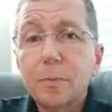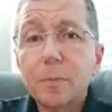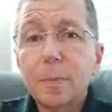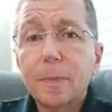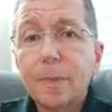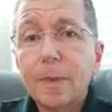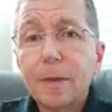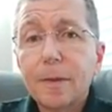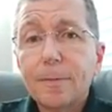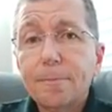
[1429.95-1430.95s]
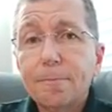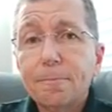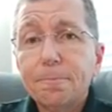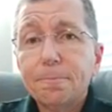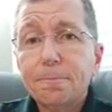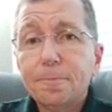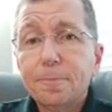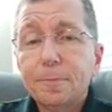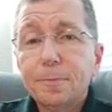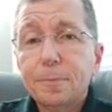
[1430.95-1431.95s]

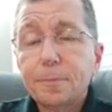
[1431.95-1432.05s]
(no one is talking)